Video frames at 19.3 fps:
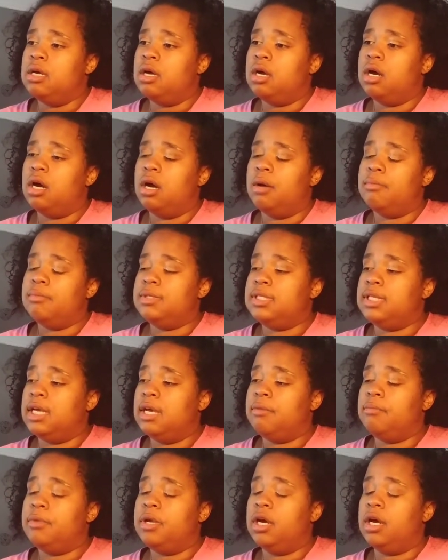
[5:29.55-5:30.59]

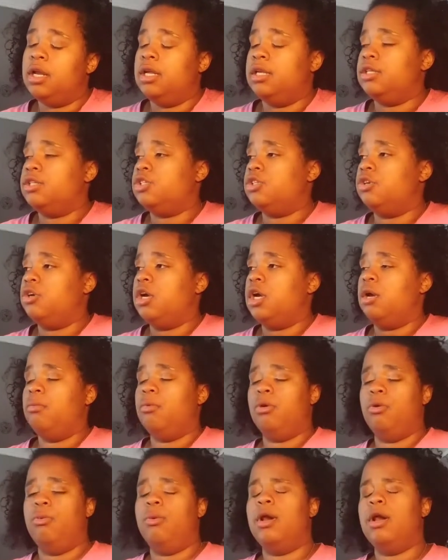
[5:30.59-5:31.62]
DM me on Instagram
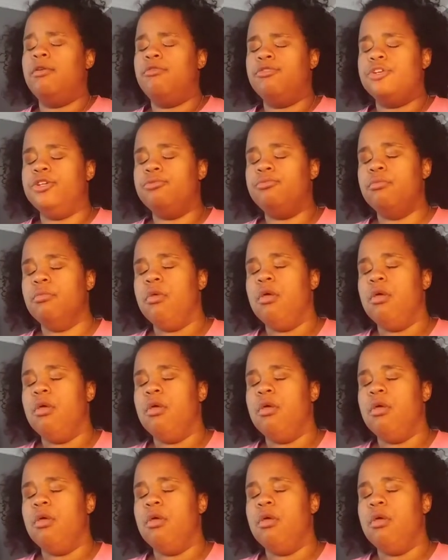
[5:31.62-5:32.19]
or whatever.